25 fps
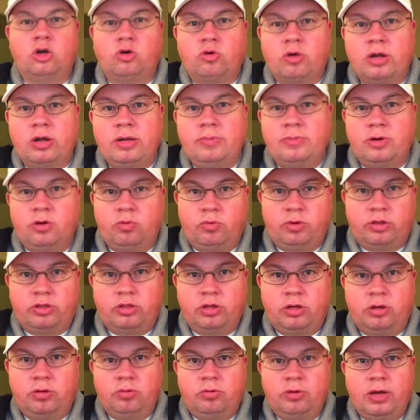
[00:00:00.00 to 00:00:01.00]
agreement
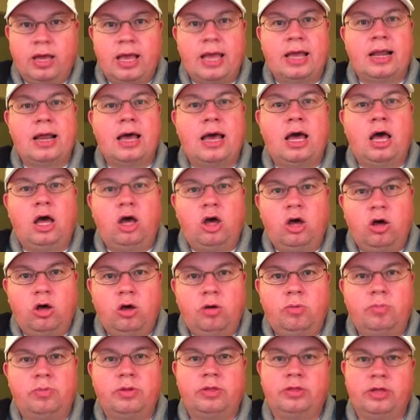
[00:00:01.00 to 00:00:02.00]
with you, and I
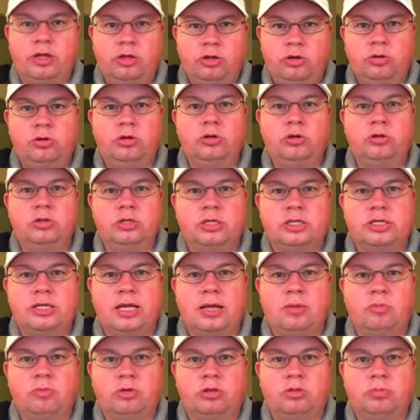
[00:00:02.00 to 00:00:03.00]
hope that you do the
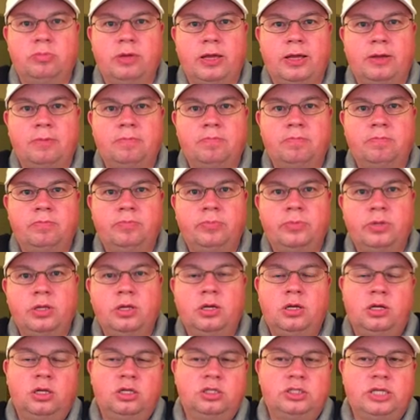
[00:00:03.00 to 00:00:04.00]
same with me.
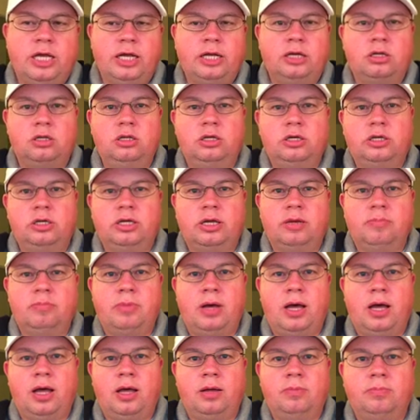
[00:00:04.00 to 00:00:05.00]
Take a look at
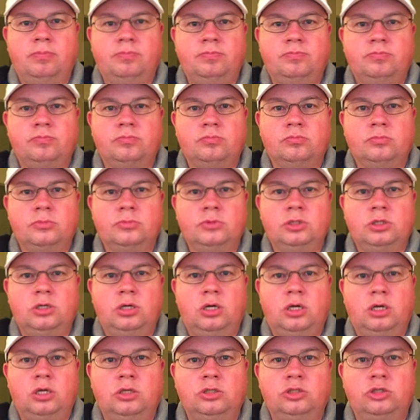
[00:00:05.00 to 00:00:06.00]
my
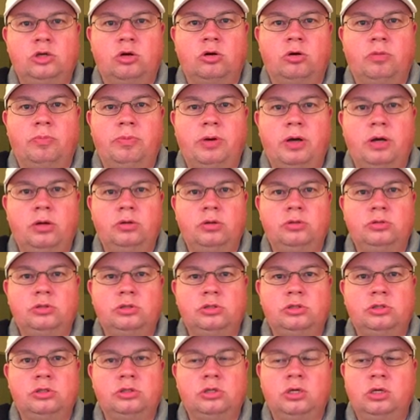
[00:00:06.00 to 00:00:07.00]
journal
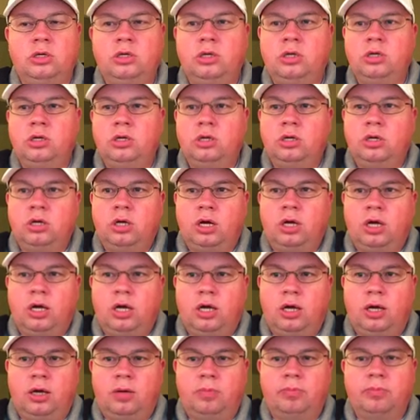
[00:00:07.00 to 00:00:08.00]
posts,
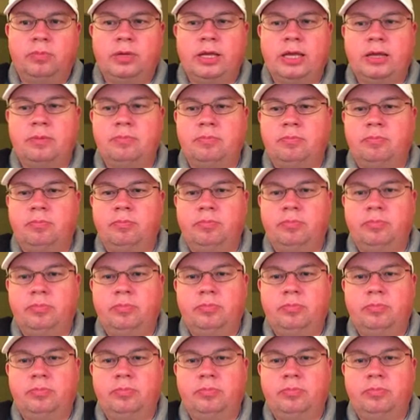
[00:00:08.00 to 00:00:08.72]
in